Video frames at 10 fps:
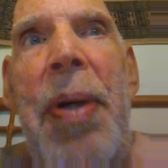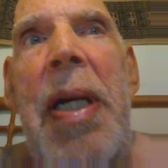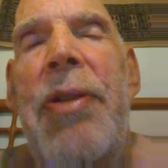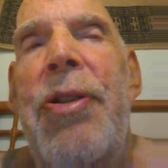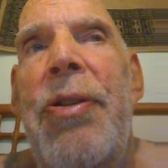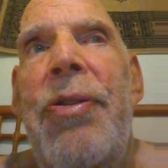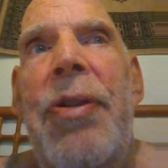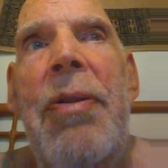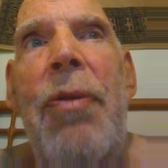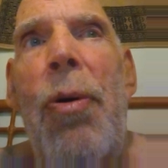pages
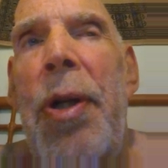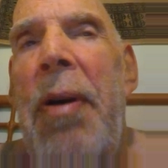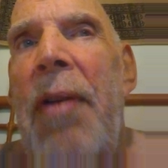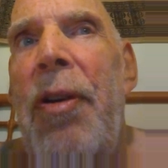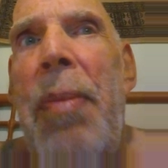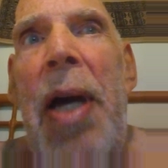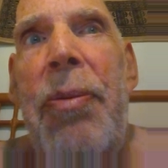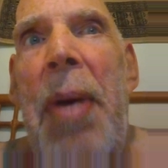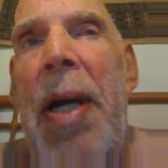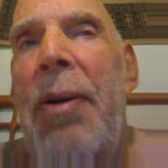of holographic
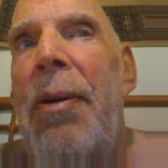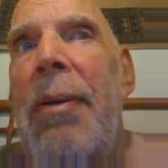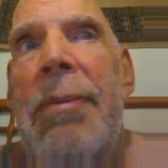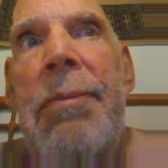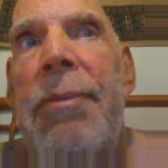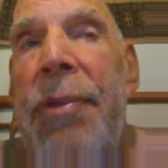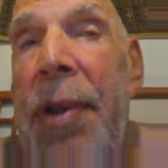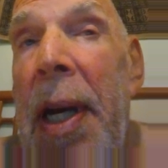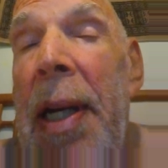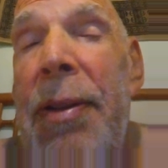mathematical
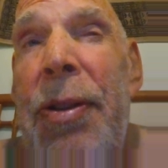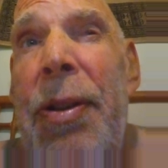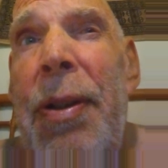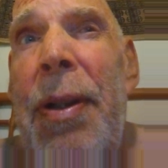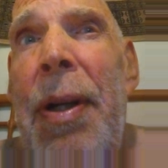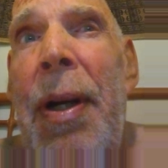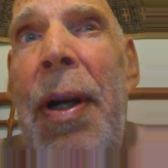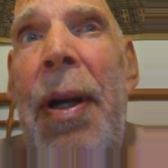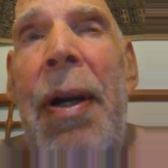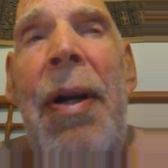text,
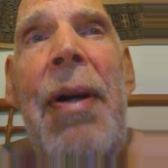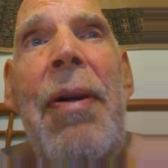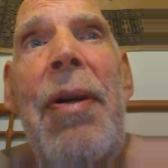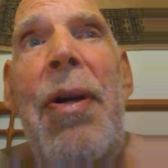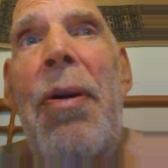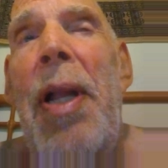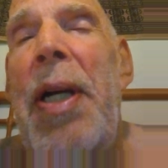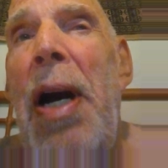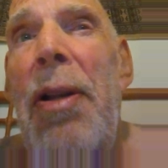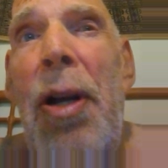you know,
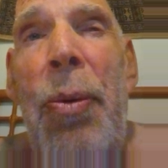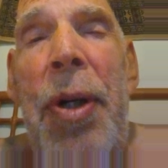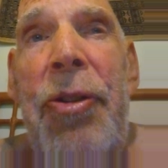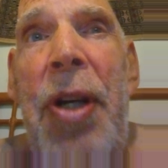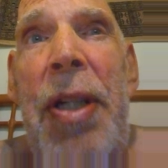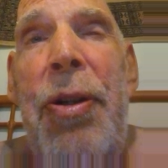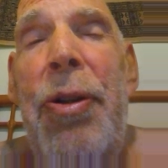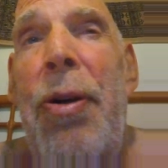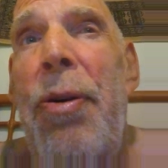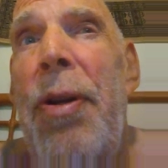like how long would it take you
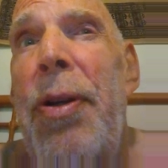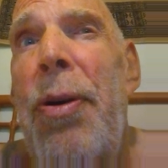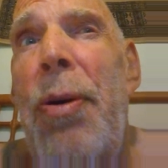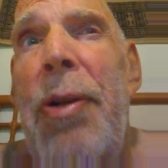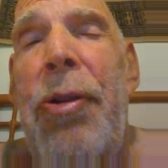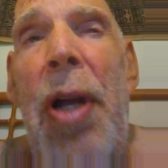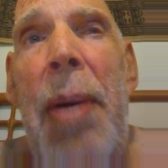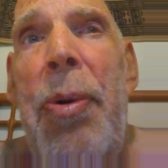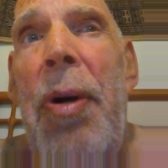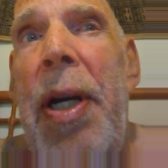to go to the U.S.
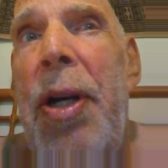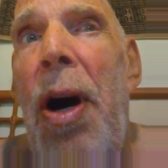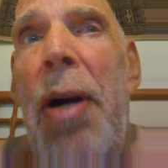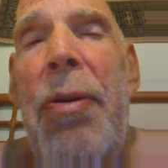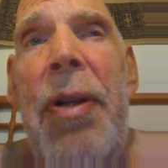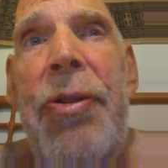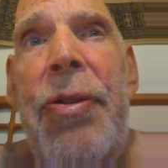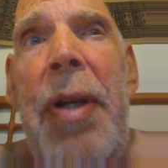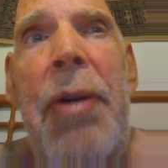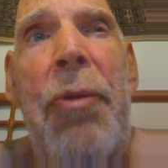Library of
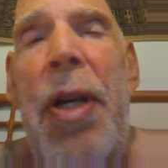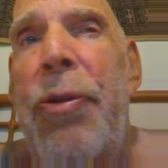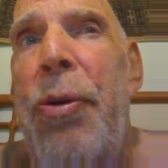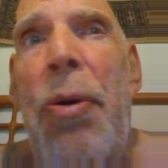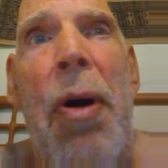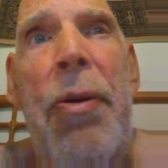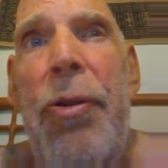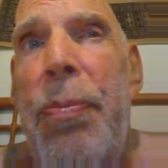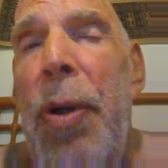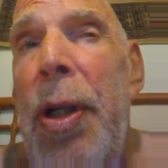Congress and read through all
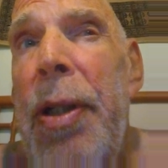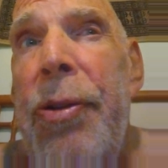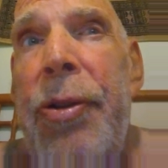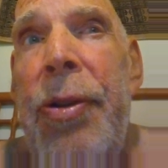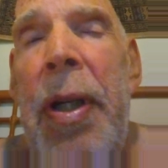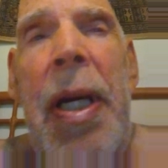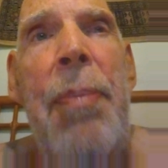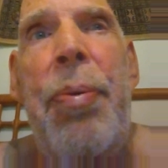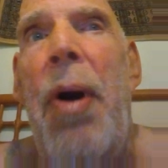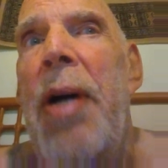those books
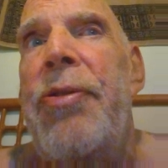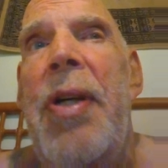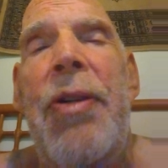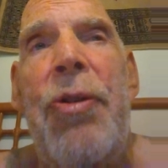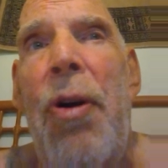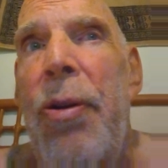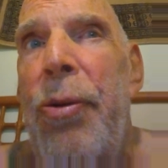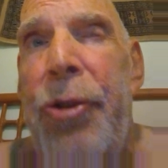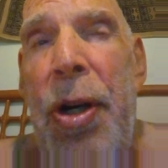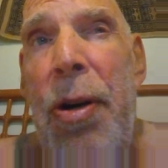and process all
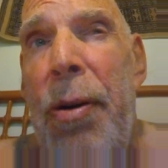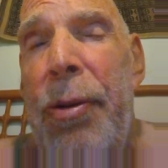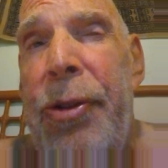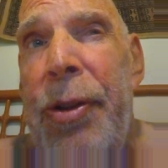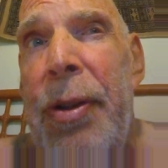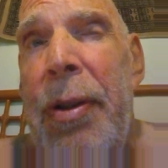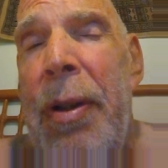those codes,